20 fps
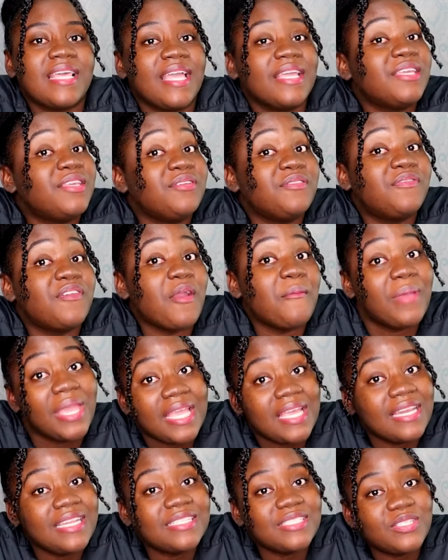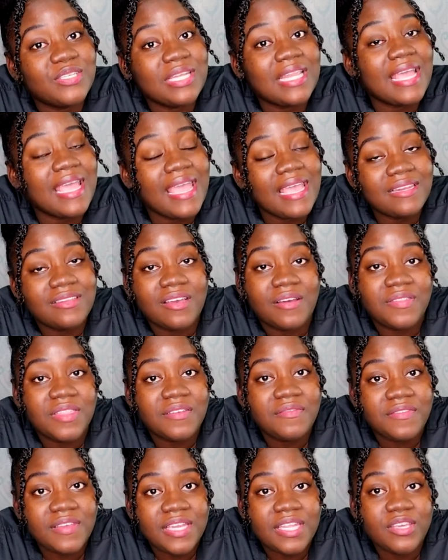thank you for making it to the end of
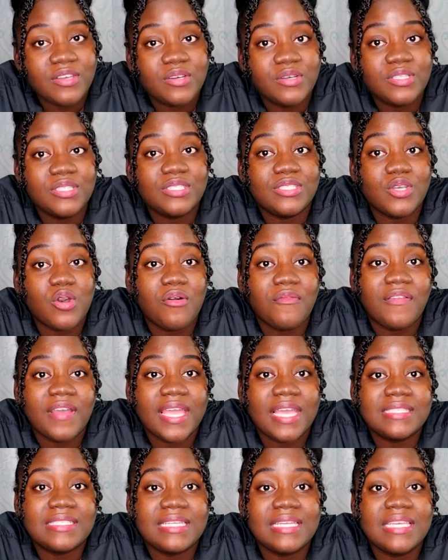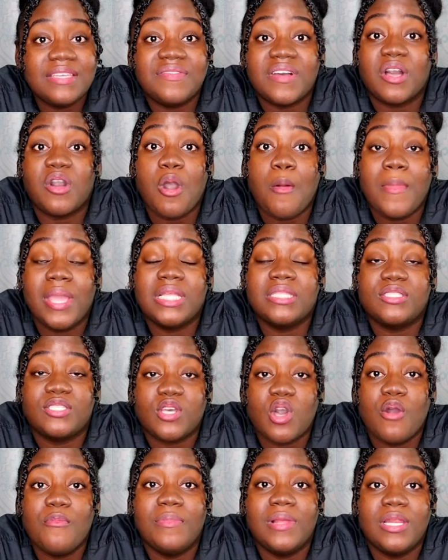the video don't forget to leave a comment
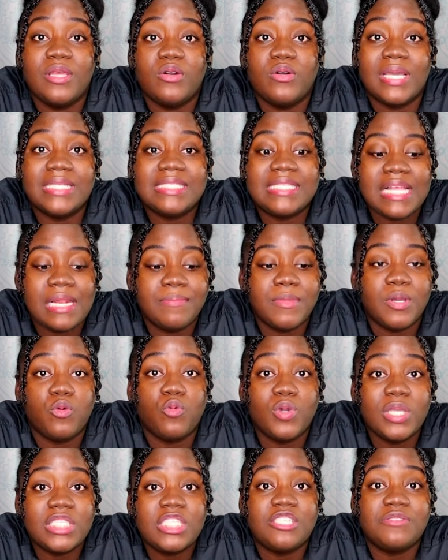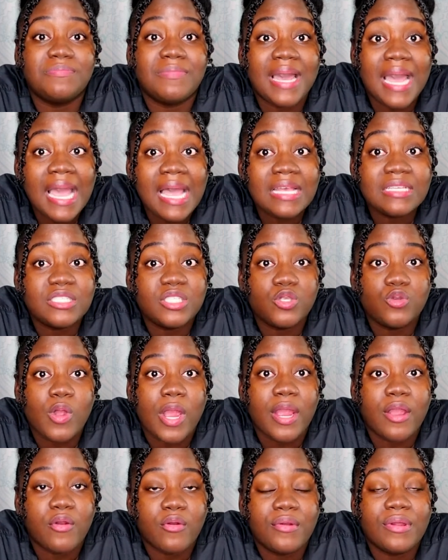down below and tell me which mask you
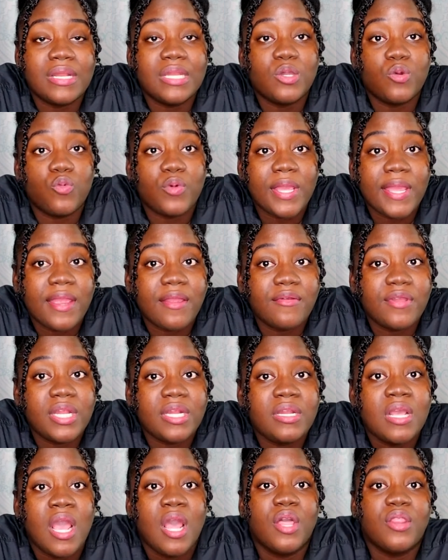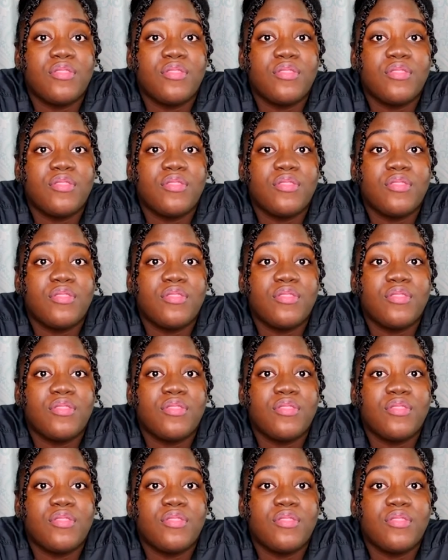are currently wearing